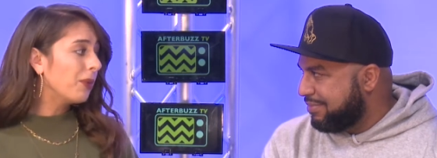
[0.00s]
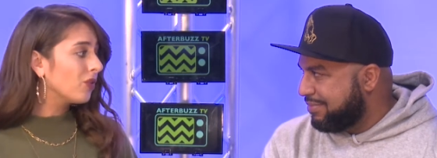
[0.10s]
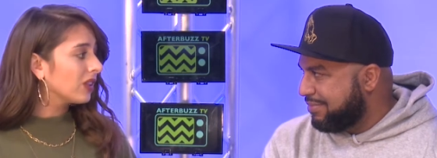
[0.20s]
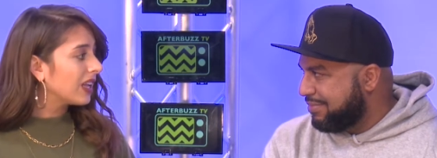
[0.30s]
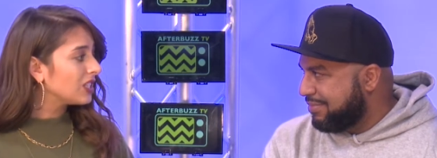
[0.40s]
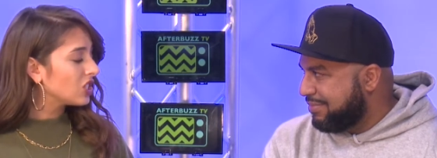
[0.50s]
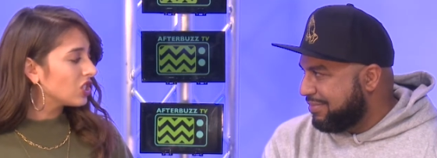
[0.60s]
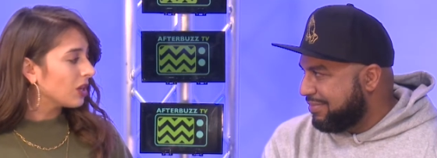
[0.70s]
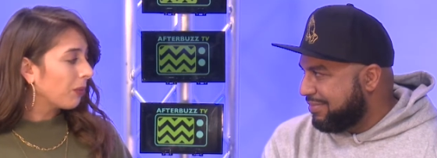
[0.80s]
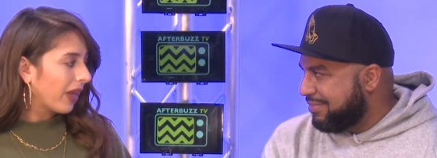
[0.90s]

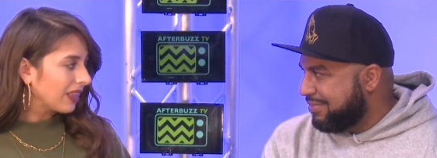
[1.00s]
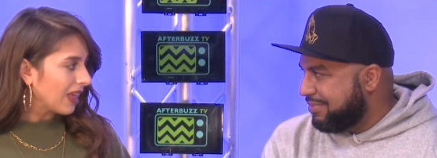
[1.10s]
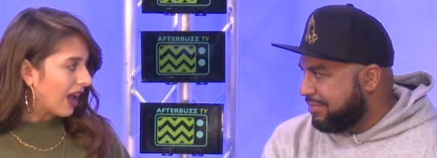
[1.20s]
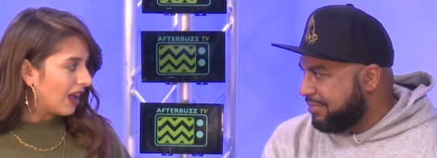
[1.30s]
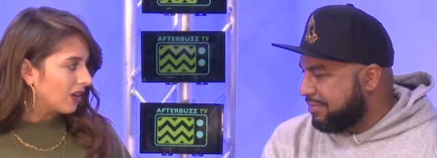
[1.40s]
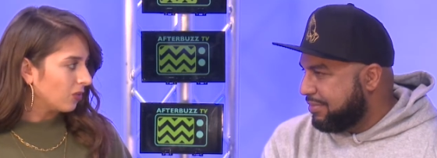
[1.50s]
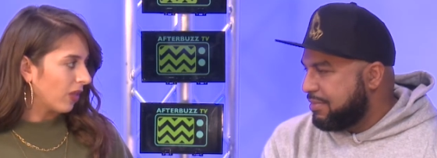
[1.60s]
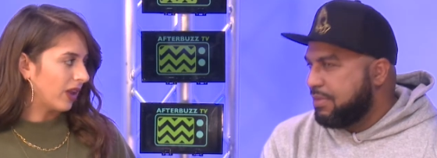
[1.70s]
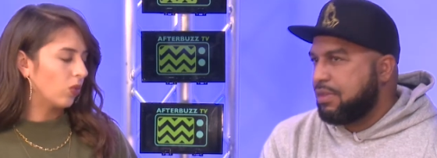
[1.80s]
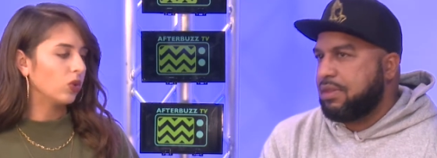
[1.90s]
Speaker 1: relationship like that?
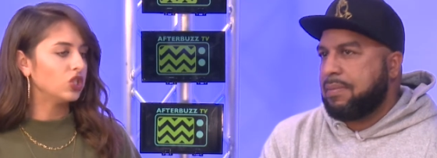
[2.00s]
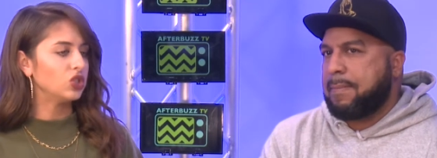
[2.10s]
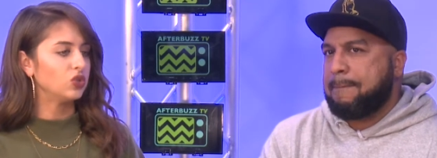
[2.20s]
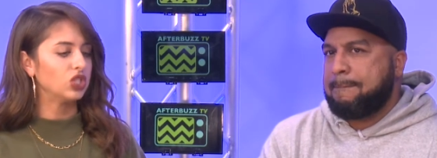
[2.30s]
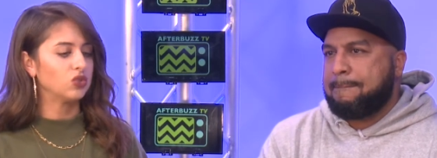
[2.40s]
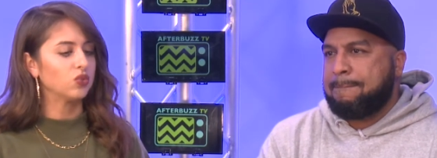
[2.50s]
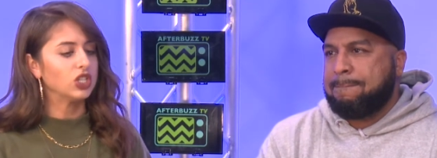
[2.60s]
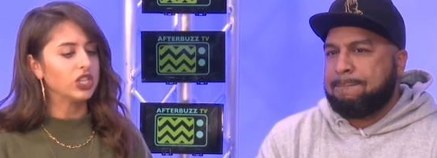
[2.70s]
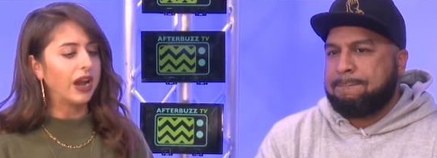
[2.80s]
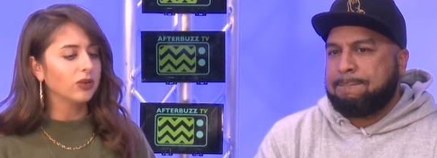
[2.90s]
Like, would you just
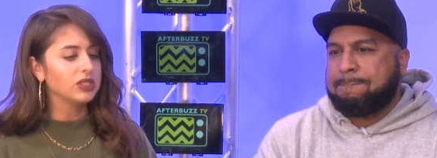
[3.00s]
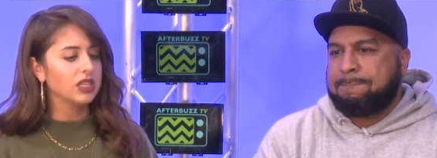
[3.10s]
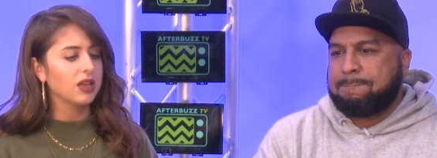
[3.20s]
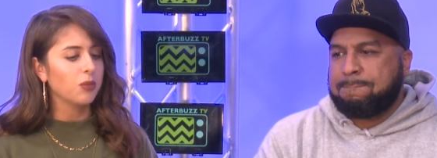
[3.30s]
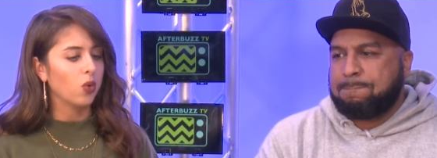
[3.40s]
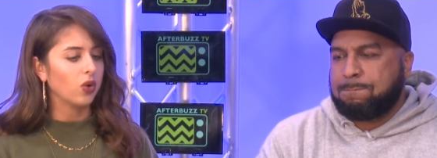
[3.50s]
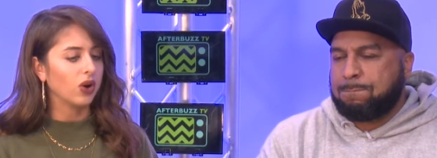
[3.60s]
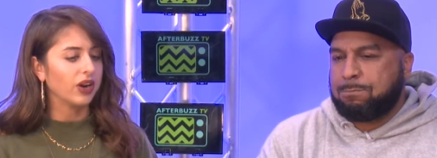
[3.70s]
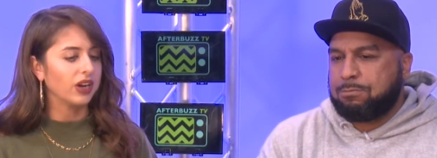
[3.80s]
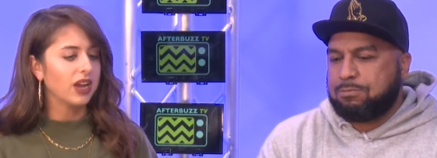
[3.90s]
reach out to them
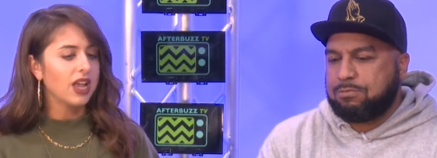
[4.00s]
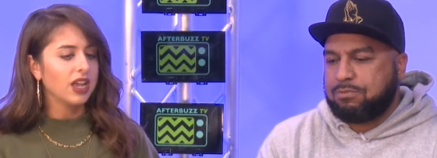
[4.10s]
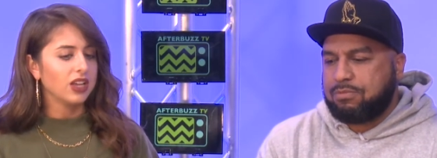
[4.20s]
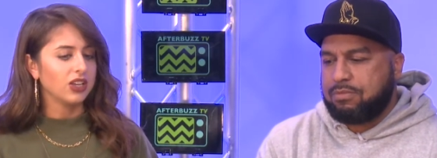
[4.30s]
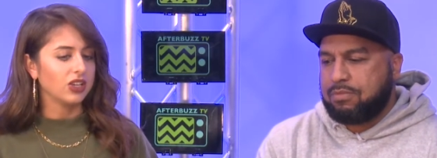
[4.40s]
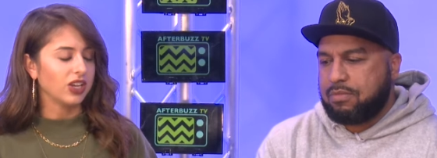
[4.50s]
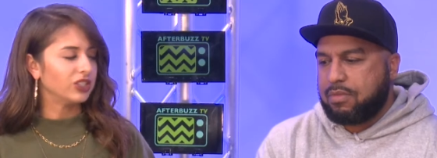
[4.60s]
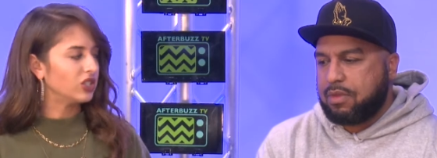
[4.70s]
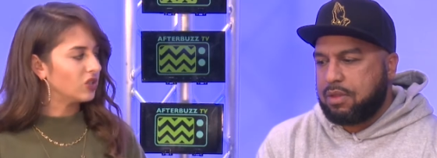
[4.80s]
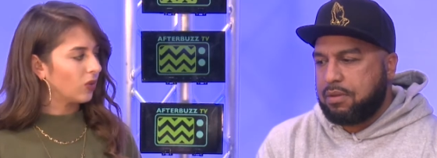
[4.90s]
or it
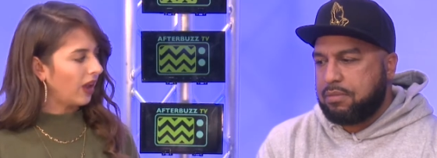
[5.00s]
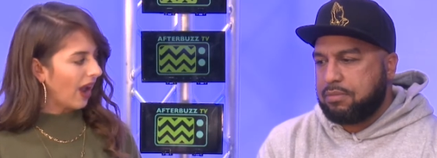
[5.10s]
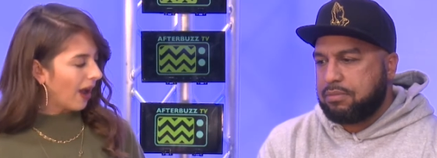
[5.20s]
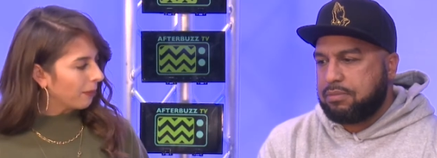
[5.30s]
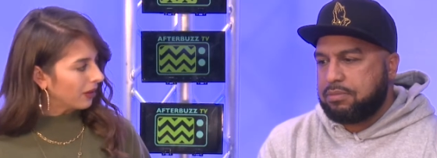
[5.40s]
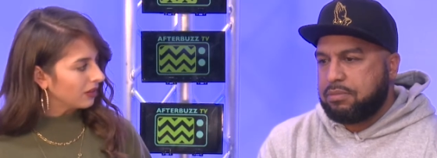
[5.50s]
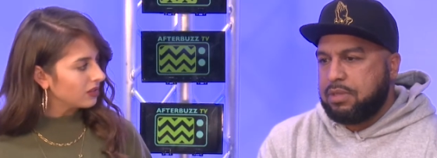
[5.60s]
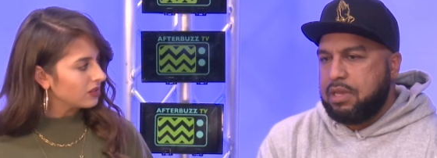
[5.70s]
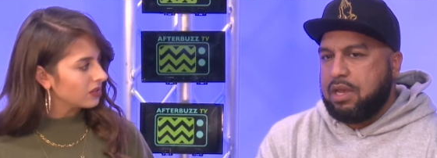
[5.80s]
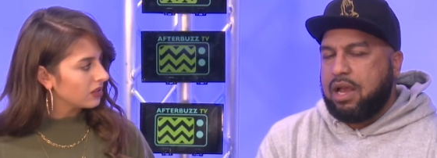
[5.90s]
just sort of
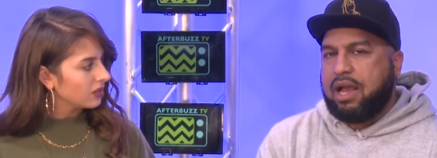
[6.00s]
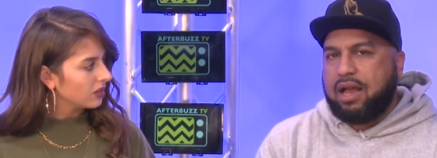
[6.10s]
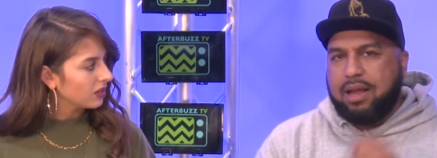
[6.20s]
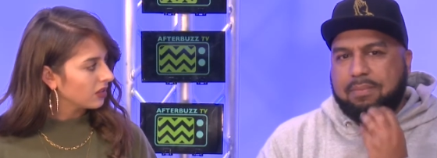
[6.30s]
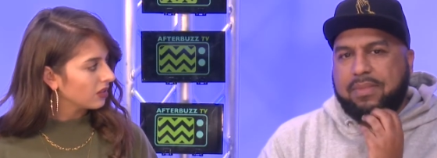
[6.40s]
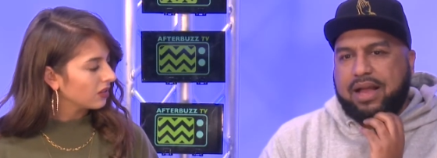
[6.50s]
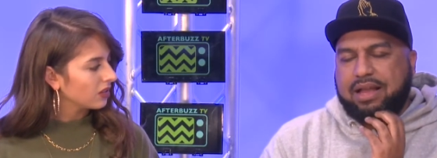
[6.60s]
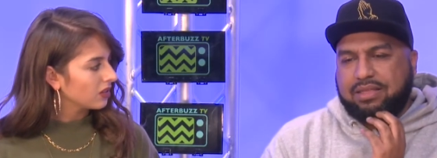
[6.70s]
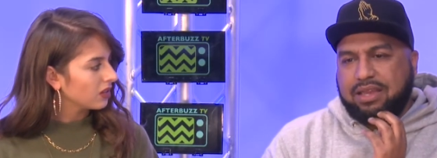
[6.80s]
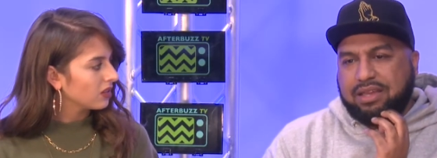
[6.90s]
happens?
Speaker 2: Um,
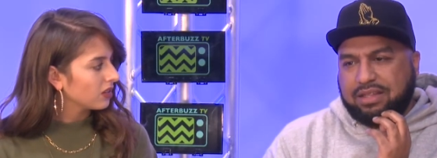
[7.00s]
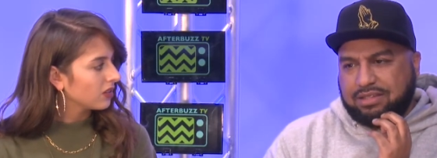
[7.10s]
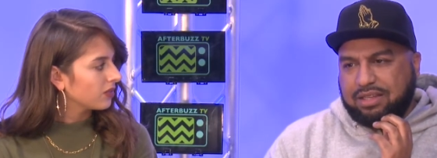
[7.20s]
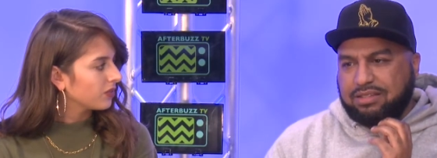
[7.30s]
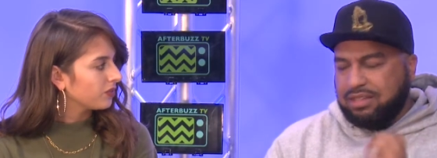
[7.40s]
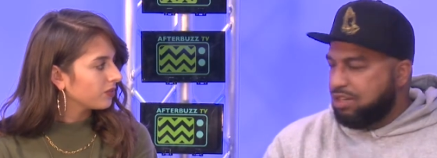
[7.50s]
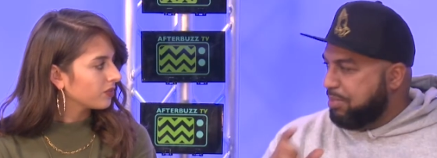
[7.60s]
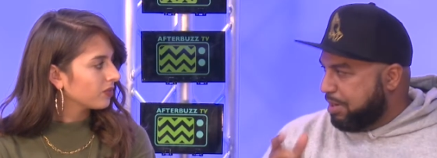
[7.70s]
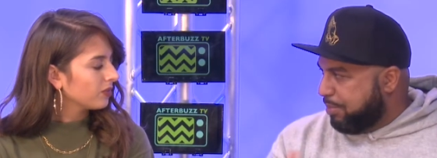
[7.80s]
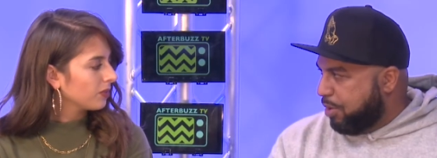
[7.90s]
I think it's it's a little
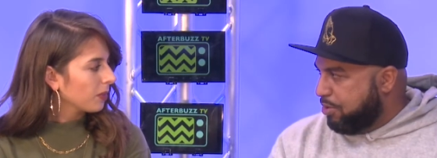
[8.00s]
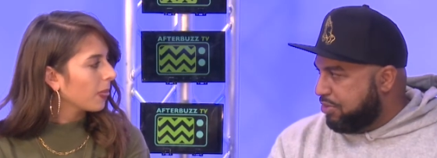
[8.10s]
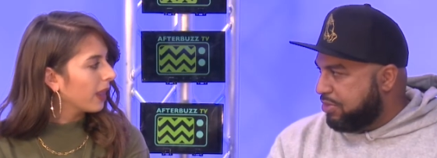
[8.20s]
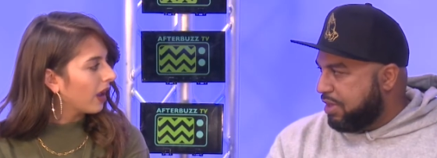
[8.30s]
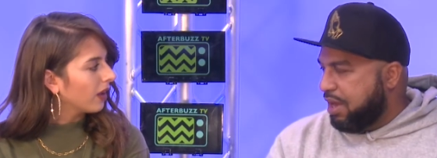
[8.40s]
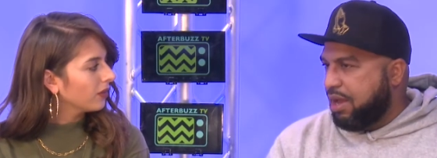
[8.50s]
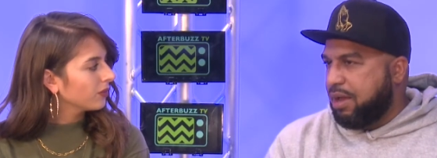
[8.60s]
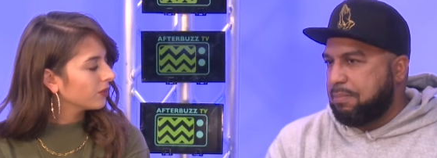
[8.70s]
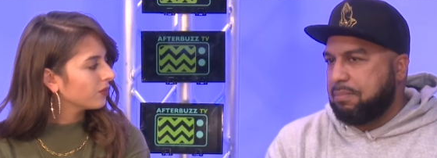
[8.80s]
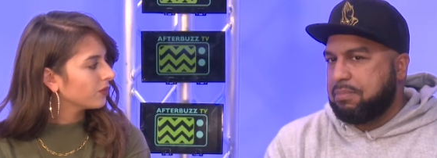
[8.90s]
bit of both. Yeah.
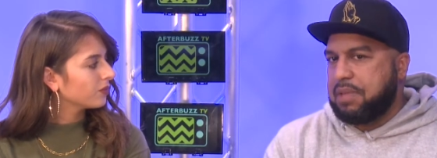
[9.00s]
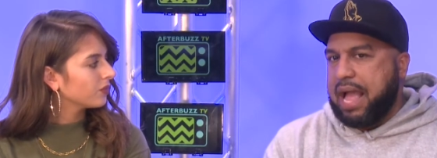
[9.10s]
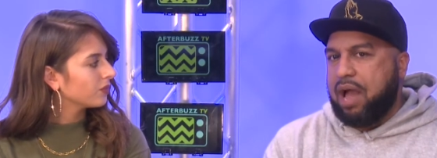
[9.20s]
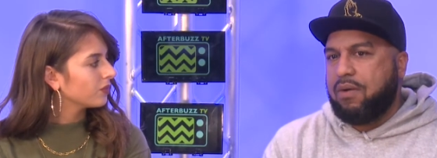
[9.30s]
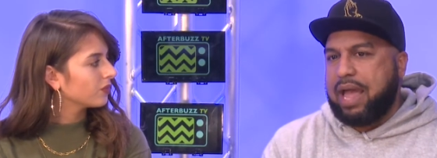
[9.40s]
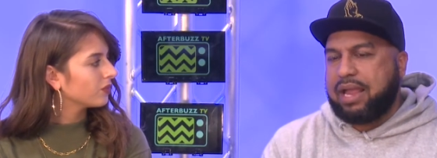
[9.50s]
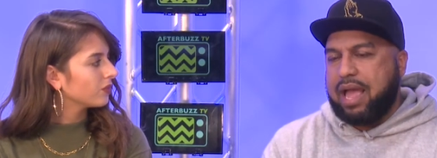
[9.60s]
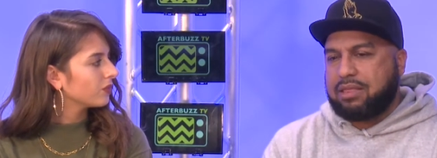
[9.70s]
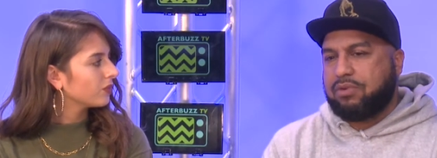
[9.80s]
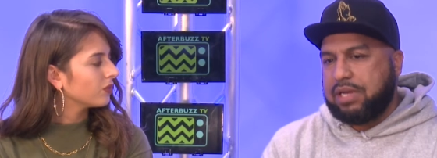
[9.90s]
Um, how I
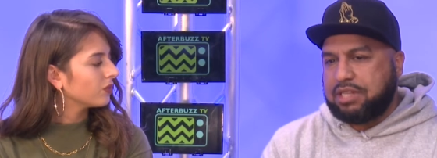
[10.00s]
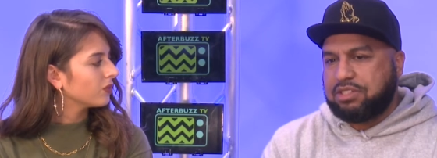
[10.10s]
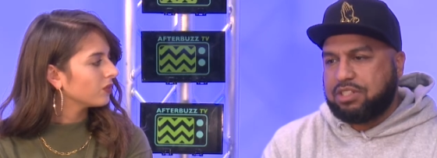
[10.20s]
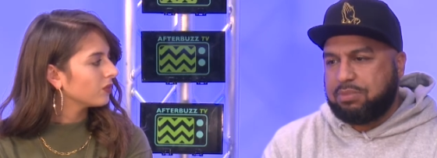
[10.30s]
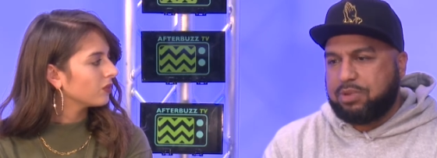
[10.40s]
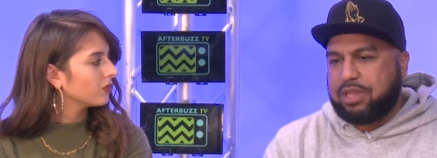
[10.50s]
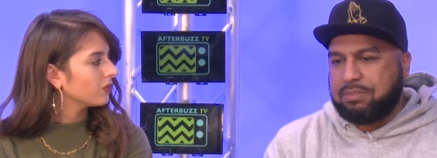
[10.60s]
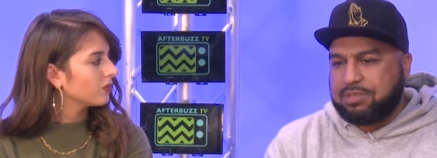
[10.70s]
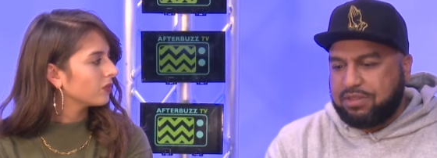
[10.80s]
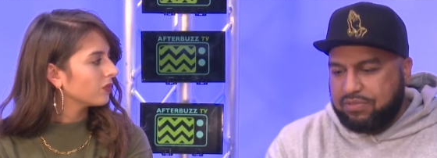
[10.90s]
got the relationship with
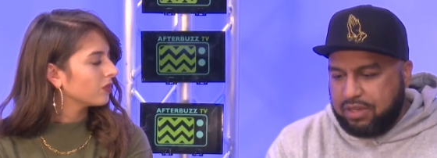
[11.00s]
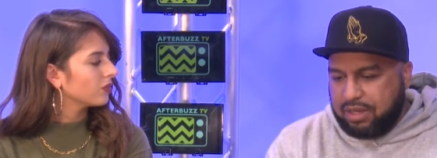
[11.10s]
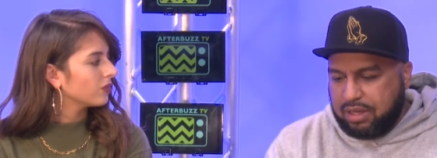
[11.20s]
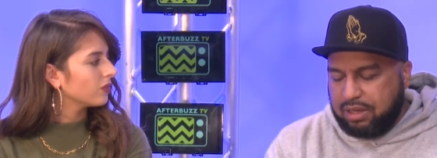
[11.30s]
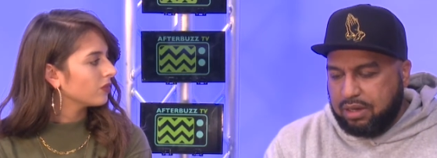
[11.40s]
MTV